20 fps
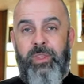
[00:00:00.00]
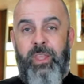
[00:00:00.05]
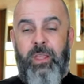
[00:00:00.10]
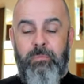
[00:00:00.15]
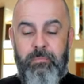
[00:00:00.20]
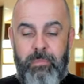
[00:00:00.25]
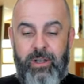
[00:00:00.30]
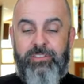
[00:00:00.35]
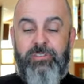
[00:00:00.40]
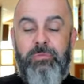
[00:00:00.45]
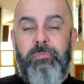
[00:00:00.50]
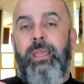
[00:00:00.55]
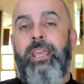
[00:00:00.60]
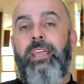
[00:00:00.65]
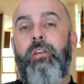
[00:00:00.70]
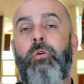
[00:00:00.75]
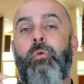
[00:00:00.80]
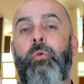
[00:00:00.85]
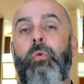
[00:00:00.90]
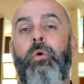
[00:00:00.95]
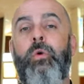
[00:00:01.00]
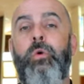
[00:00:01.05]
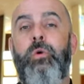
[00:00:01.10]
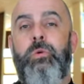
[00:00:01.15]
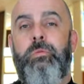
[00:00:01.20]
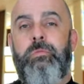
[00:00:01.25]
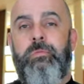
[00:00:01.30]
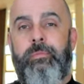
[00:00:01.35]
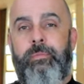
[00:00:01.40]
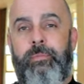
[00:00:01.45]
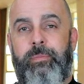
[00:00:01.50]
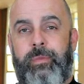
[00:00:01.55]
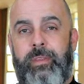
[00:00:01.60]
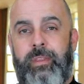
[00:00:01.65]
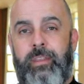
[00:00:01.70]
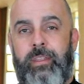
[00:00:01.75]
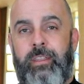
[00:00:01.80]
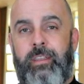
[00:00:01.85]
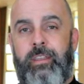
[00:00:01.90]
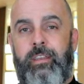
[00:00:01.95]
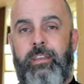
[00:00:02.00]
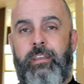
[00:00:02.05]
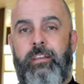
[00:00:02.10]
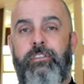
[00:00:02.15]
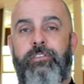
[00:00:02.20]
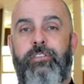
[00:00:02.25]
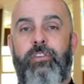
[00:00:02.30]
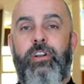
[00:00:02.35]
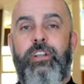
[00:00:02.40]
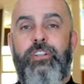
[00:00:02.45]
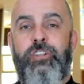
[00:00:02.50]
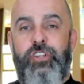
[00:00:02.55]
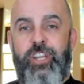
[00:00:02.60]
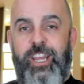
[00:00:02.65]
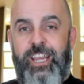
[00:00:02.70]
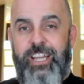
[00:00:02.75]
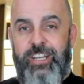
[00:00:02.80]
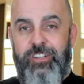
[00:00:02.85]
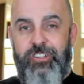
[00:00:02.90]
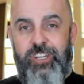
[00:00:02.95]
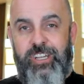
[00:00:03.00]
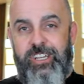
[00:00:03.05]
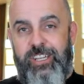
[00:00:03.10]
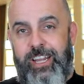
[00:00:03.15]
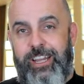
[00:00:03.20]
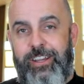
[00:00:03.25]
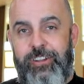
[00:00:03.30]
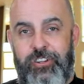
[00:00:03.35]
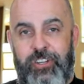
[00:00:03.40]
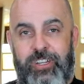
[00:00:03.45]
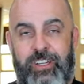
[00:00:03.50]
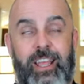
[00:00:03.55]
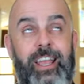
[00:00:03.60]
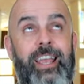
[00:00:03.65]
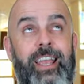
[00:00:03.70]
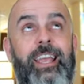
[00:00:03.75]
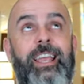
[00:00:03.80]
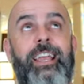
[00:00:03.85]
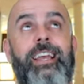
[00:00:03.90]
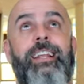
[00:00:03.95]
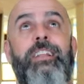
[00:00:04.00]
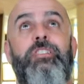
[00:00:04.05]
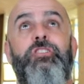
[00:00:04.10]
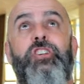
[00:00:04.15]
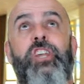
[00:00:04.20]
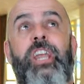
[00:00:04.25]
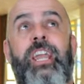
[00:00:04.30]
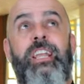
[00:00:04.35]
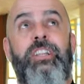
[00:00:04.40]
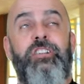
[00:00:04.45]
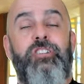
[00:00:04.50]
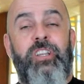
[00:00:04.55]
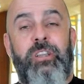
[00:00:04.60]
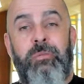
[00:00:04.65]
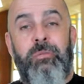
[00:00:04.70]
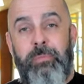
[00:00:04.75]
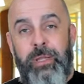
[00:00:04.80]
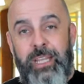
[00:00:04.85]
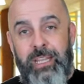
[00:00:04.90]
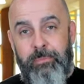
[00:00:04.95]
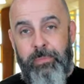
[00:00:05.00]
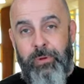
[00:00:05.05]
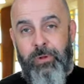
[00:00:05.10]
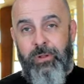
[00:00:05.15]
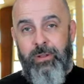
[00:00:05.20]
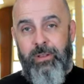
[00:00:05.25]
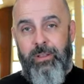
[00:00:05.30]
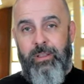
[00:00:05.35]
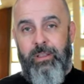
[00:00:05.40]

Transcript: it must make room for a changing nation and a changing people.